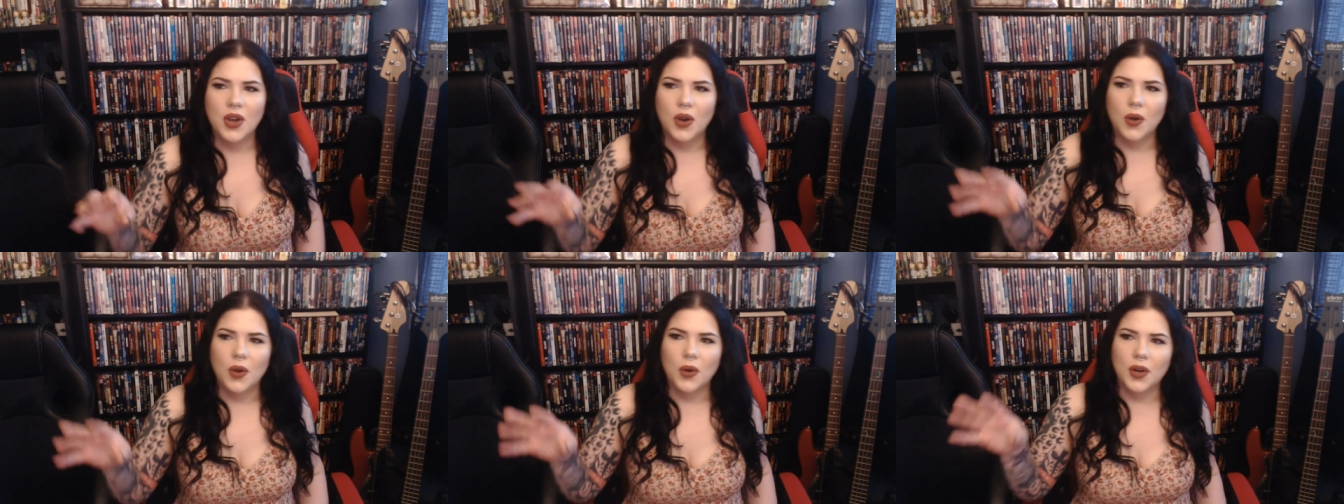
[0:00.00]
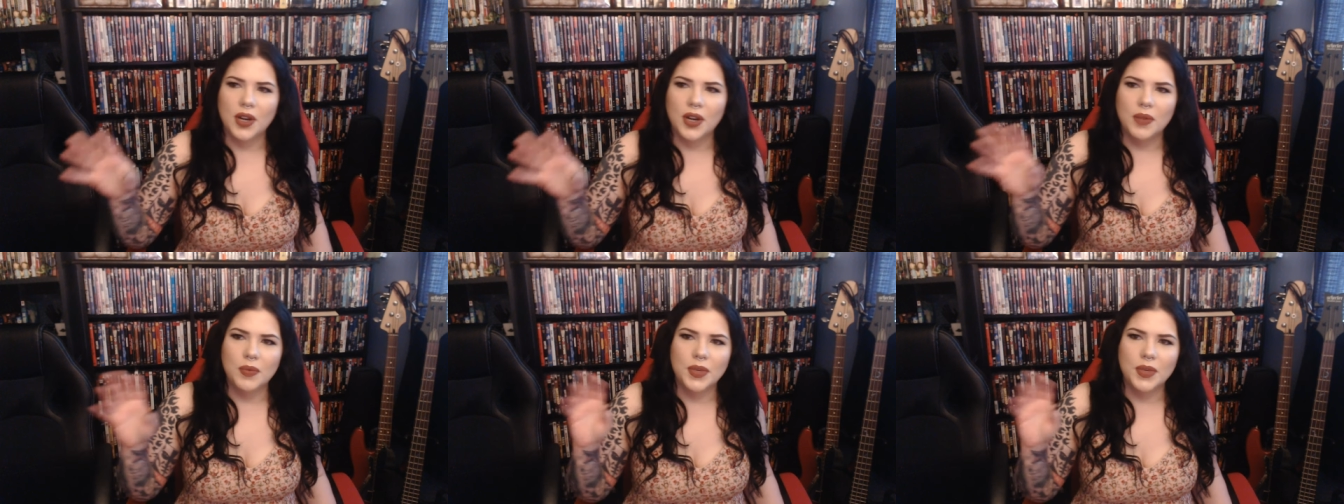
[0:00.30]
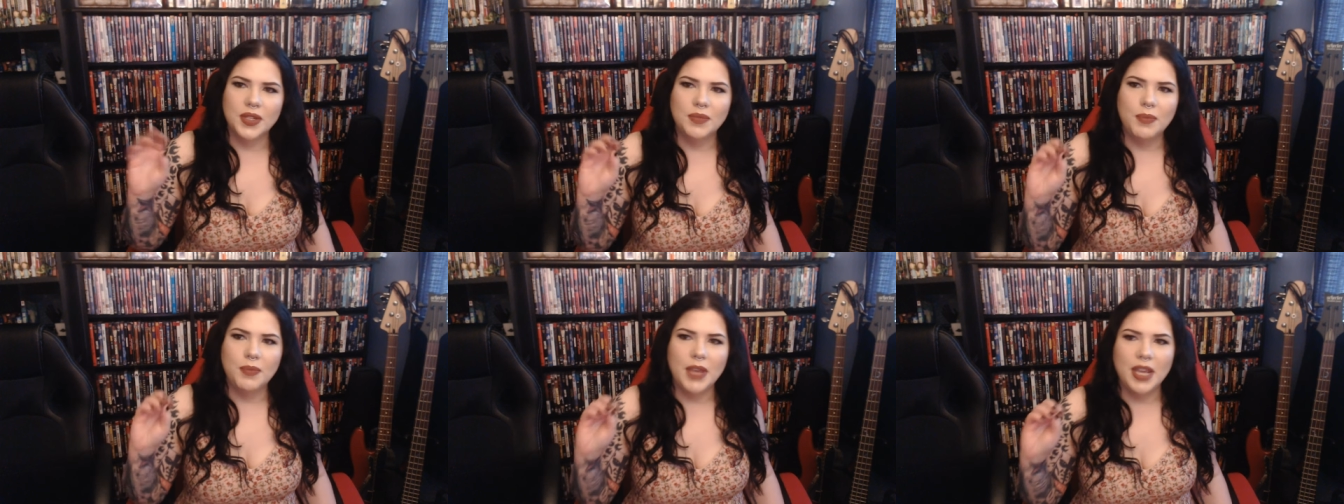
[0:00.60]
or it
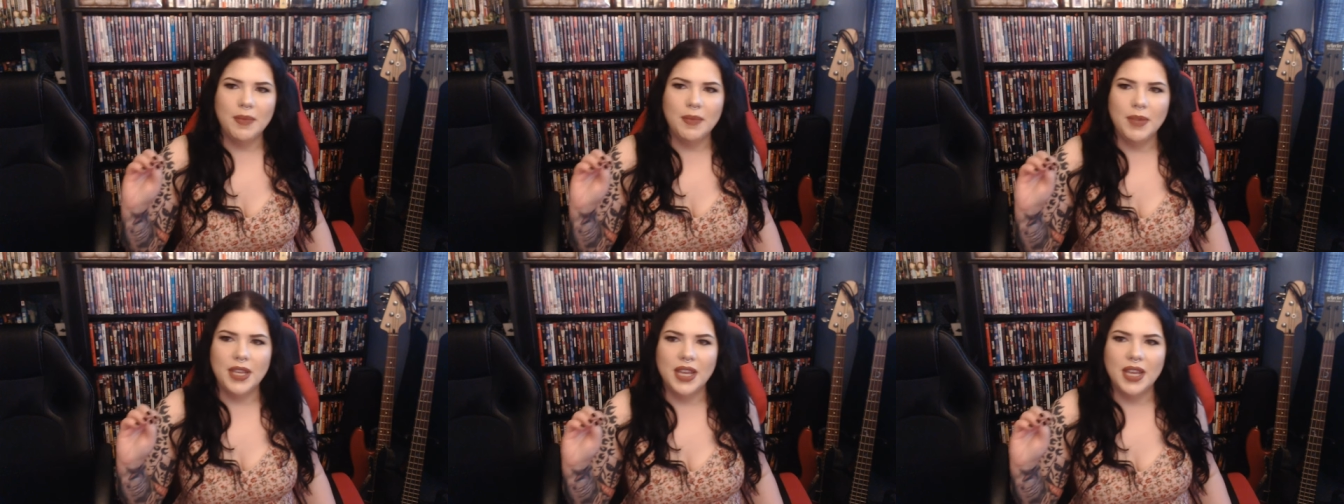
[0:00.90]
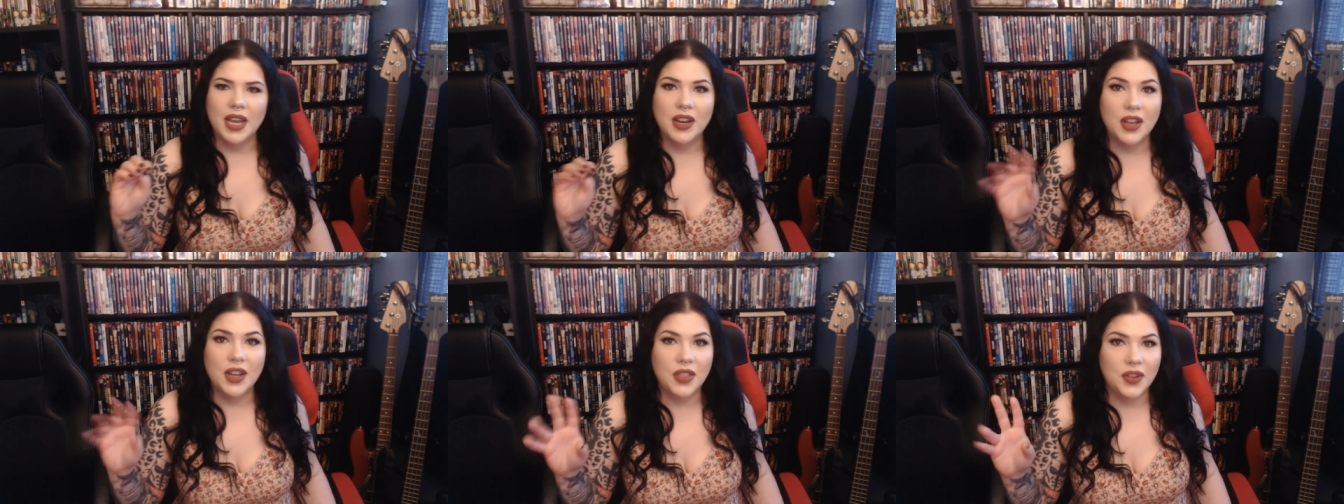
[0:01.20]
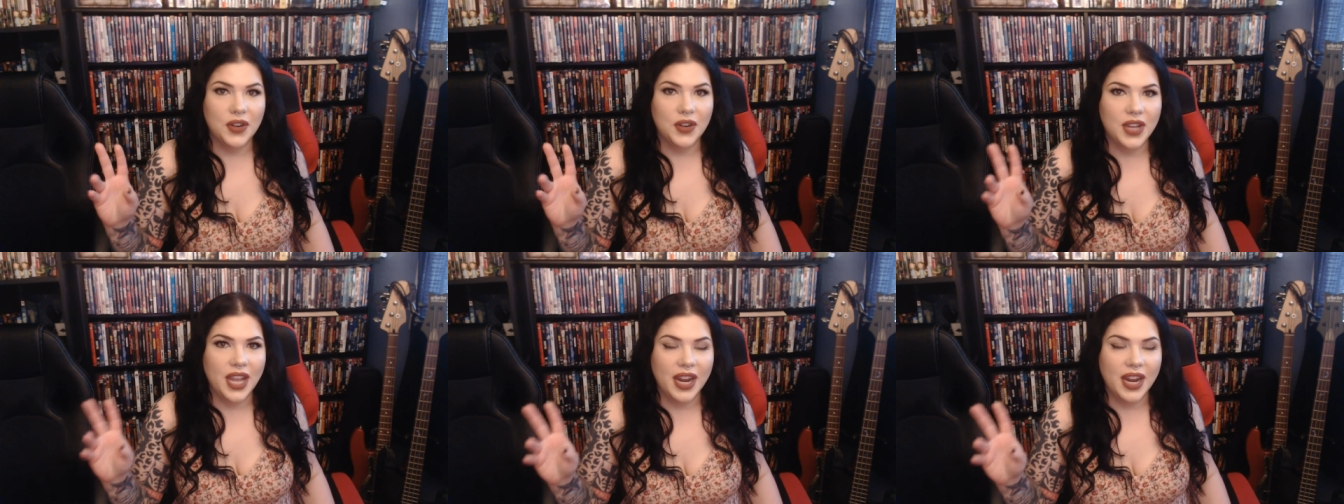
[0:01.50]
was maybe
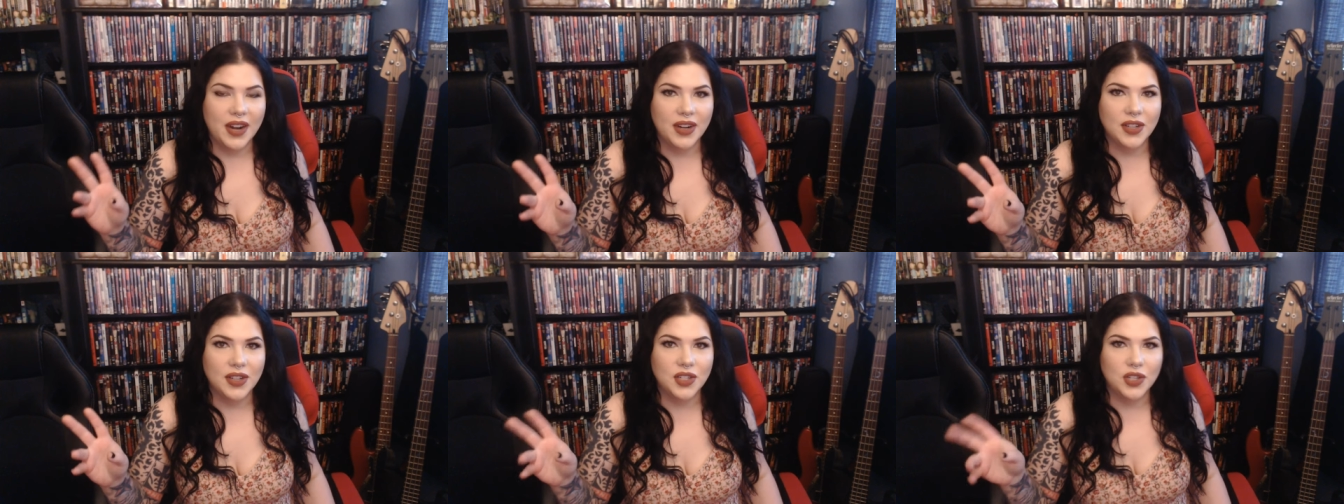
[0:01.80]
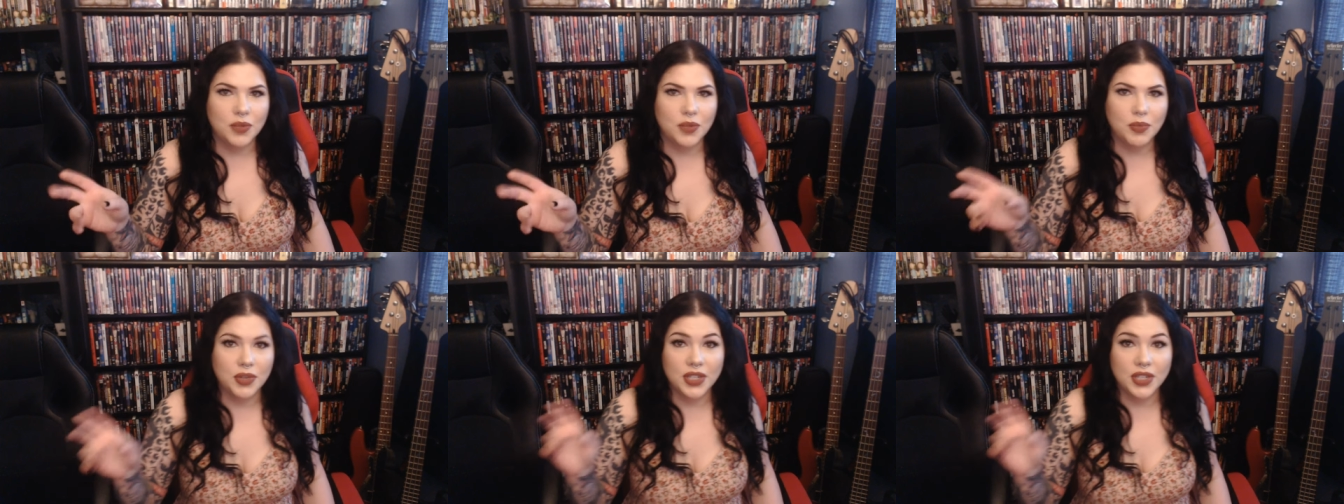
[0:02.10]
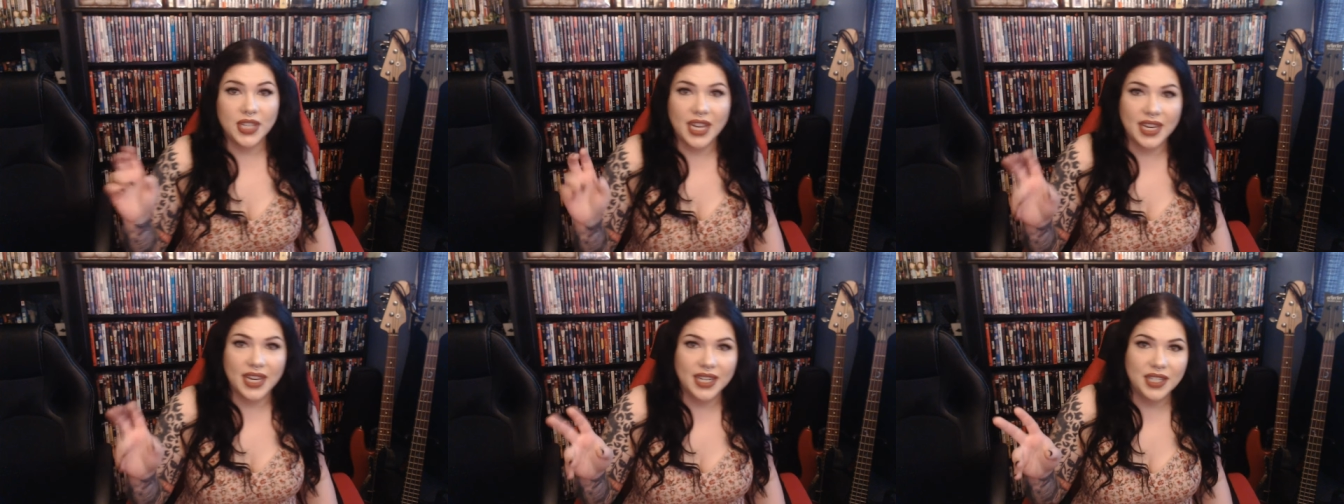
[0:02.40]
another character
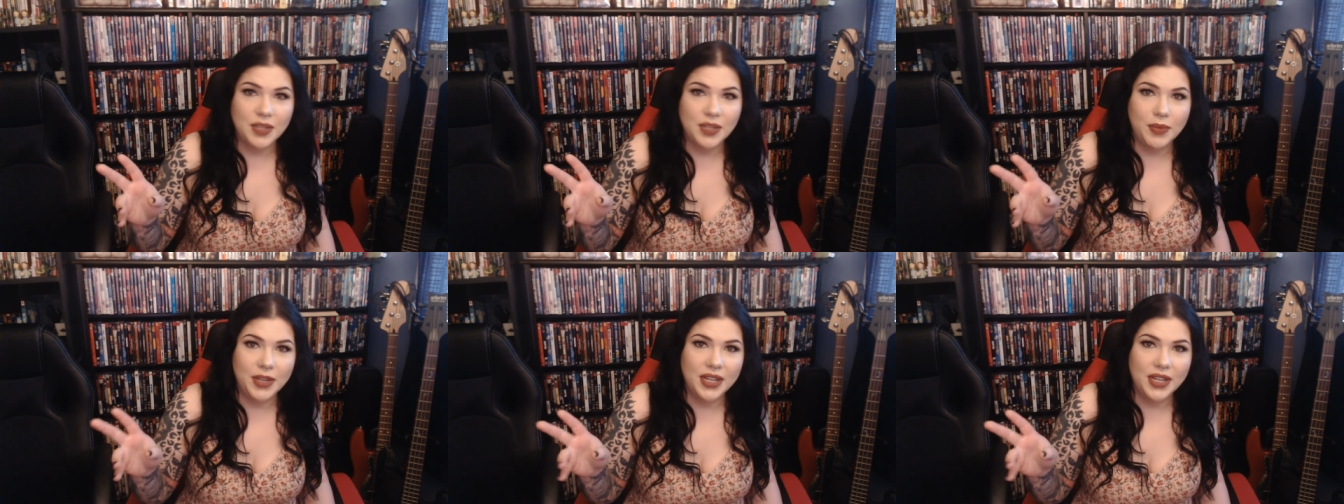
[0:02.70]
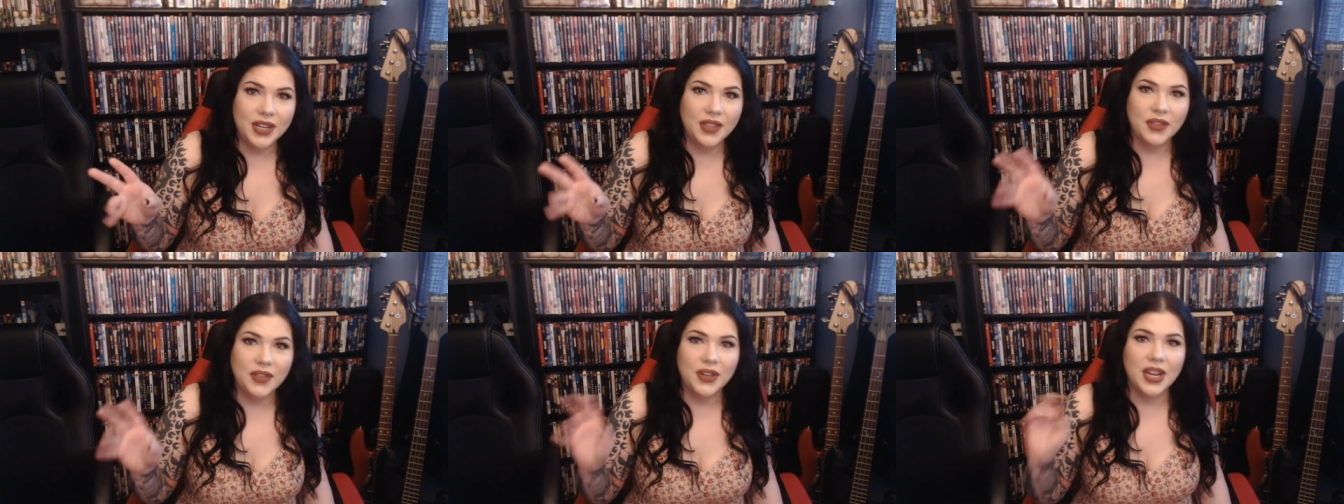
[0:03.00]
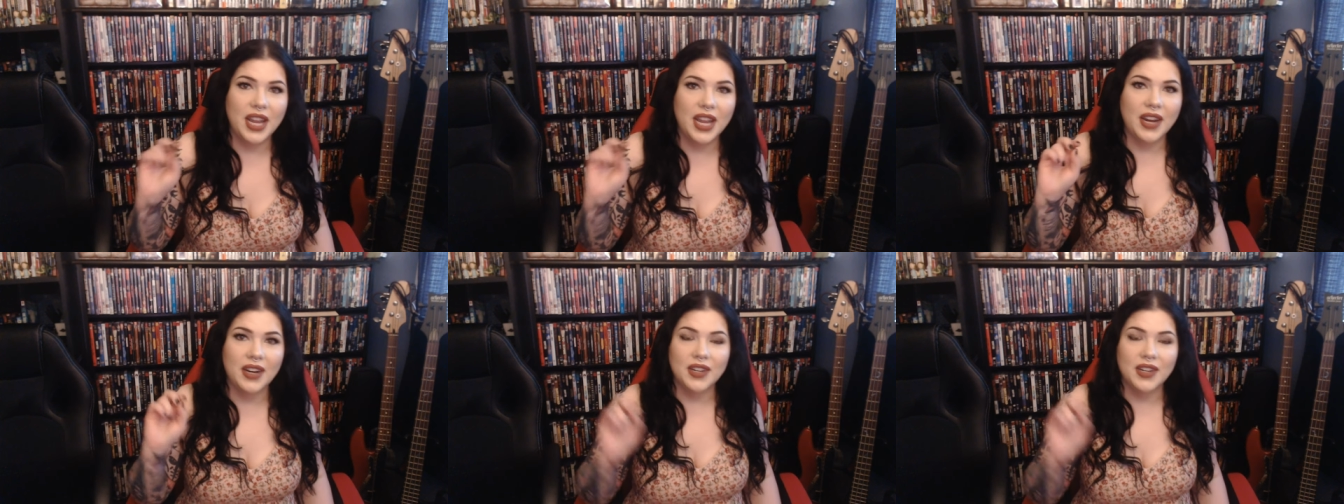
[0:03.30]
pretending to be another
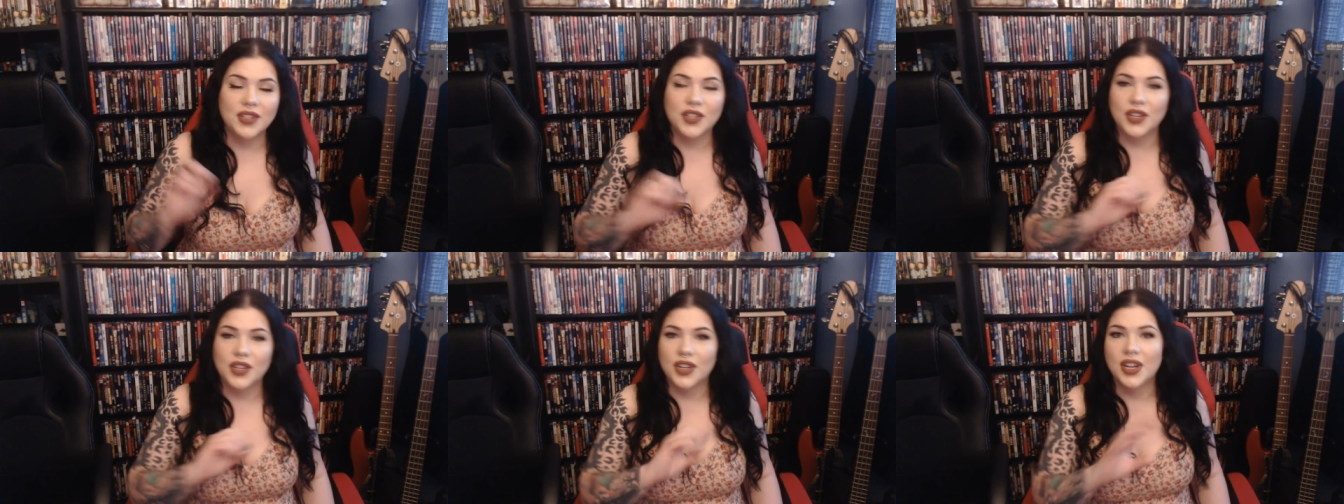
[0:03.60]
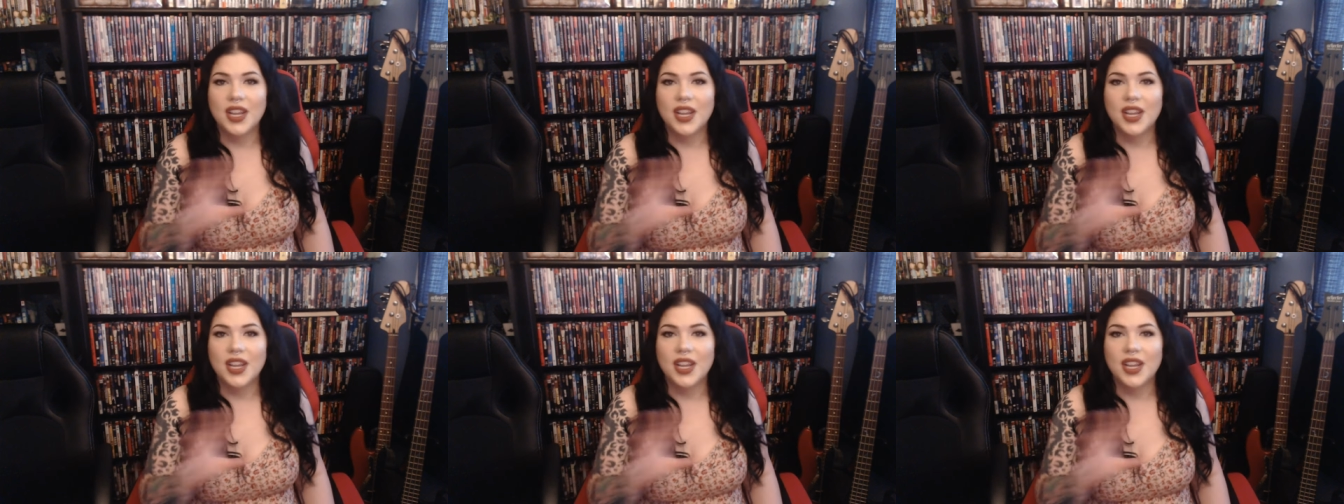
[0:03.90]
character.